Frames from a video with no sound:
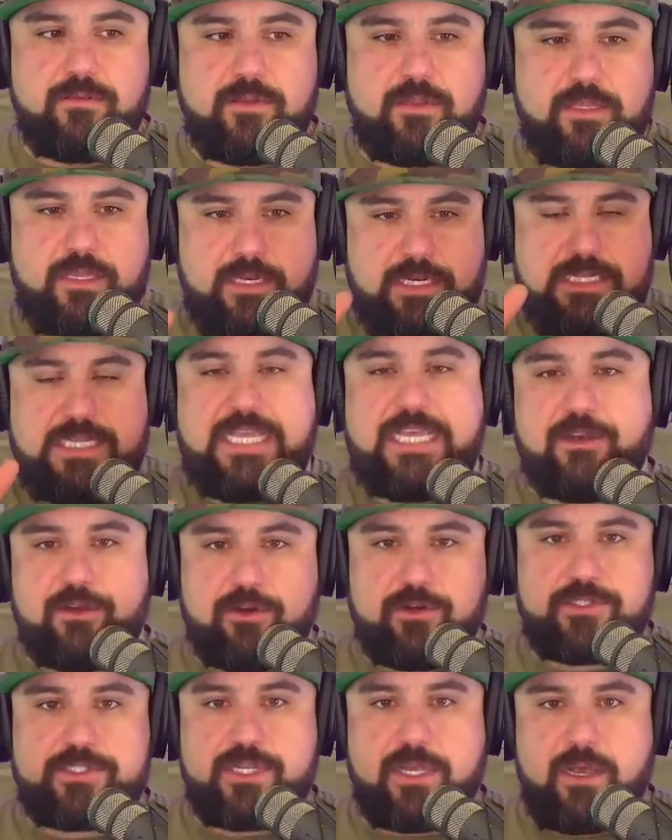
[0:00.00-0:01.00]
in
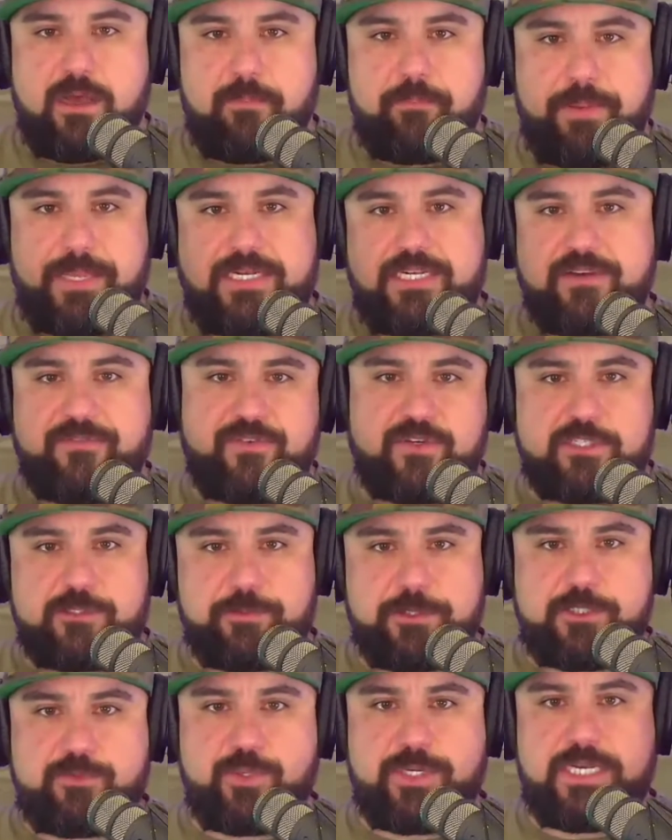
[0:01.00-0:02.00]
leaders a big difference
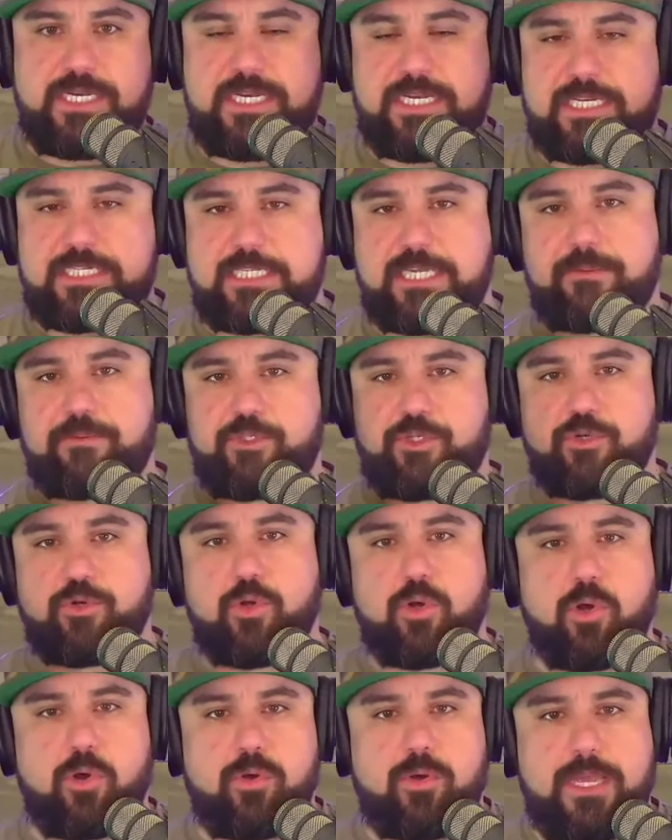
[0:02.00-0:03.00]
between an
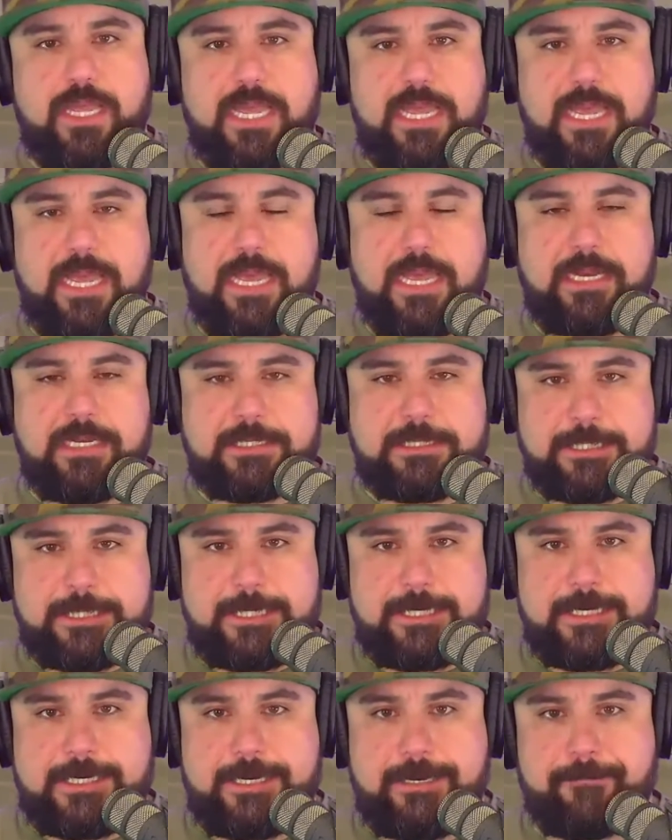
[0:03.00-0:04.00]
exceptional and
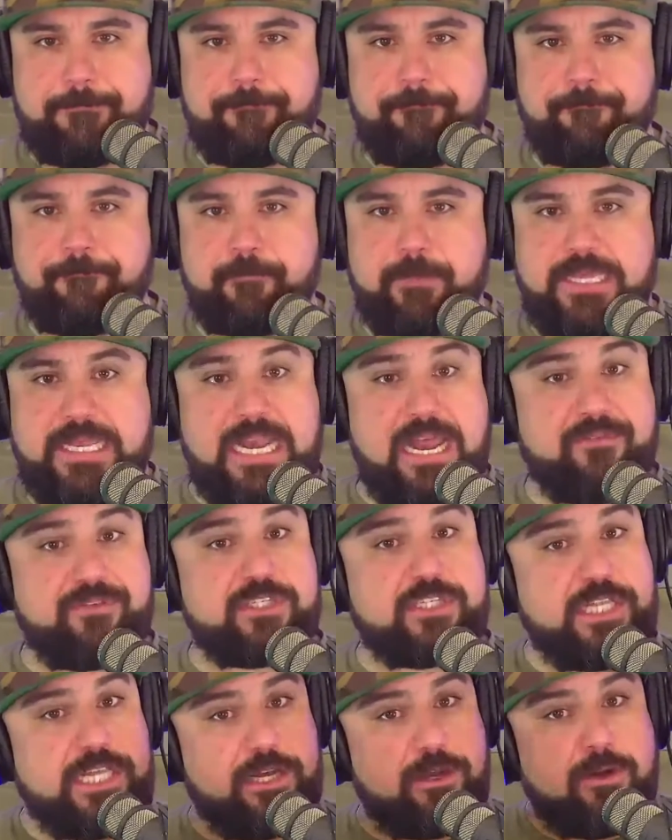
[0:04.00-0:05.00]
an
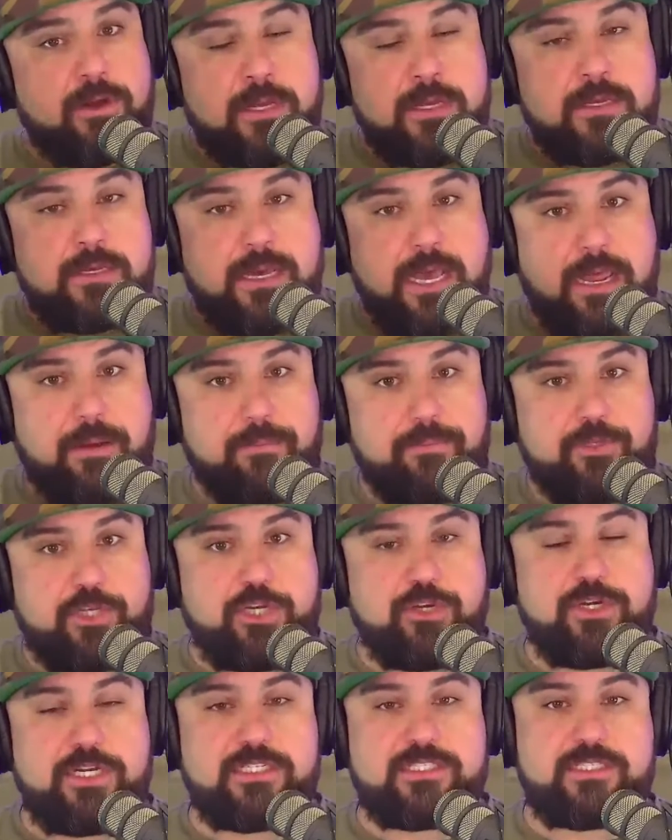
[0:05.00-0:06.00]
average leader. I'm
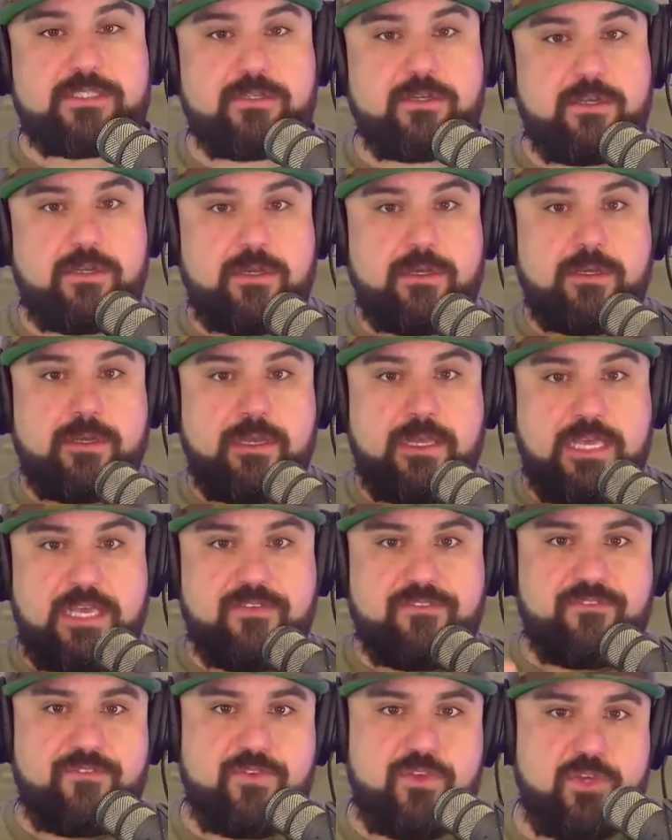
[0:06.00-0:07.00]
curious
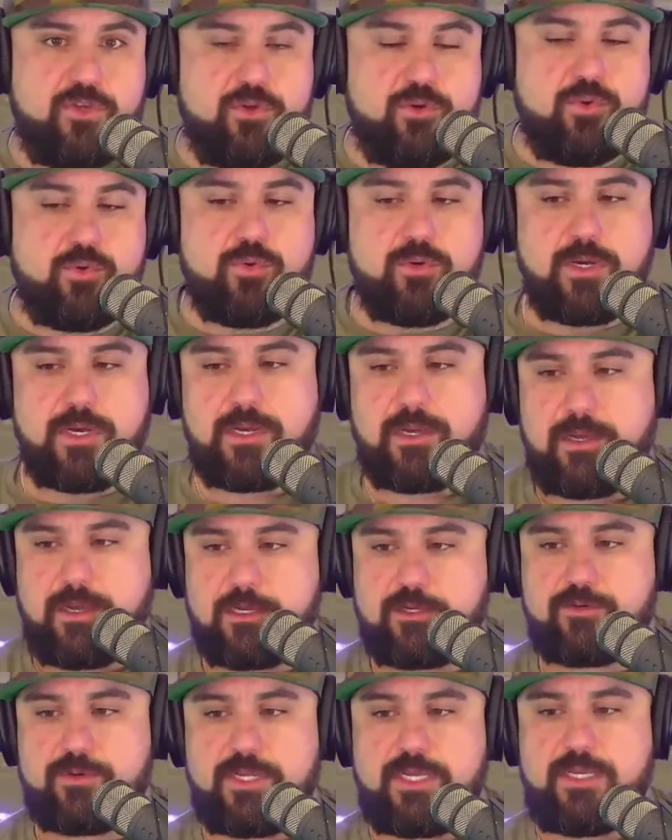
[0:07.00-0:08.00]
if you
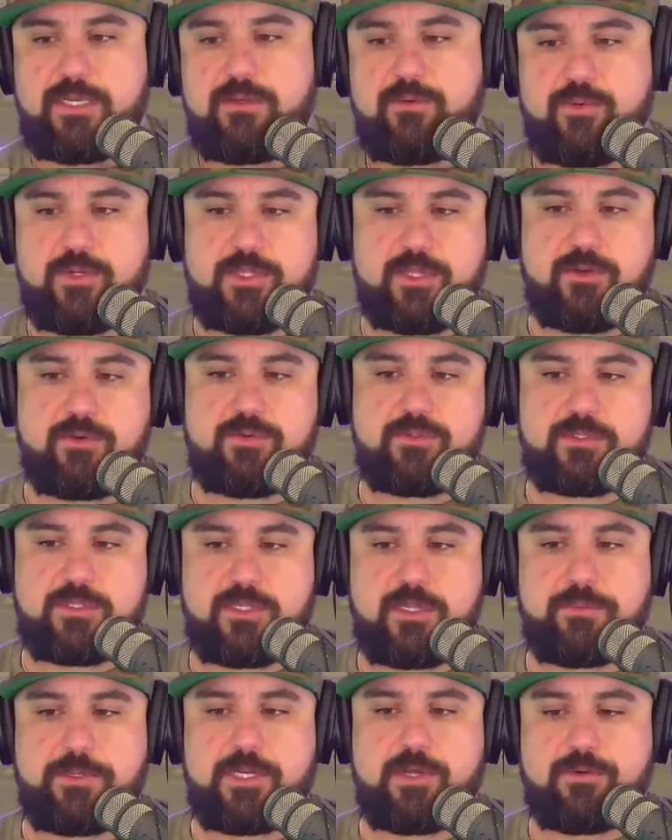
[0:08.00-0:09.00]
agree with those.
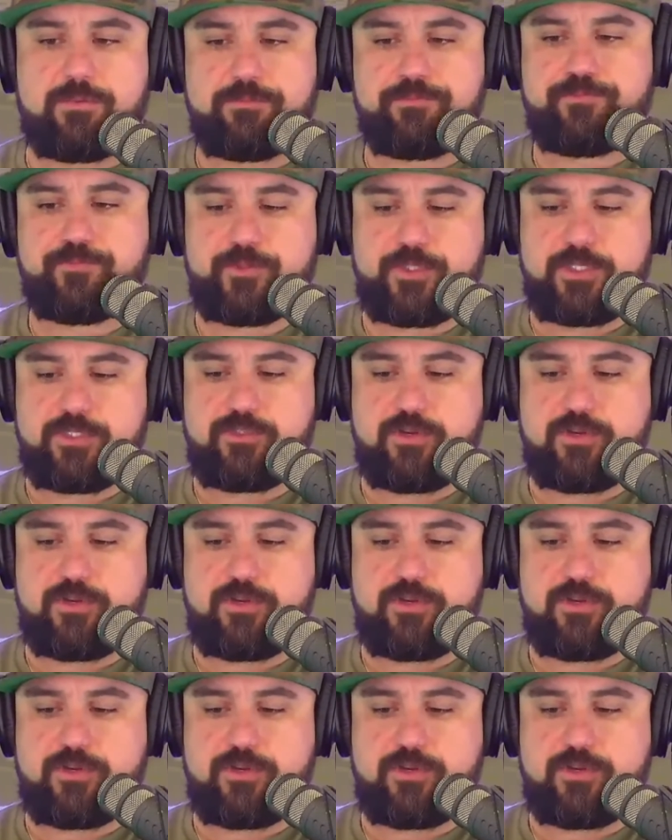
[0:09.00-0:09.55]
Let me know. Just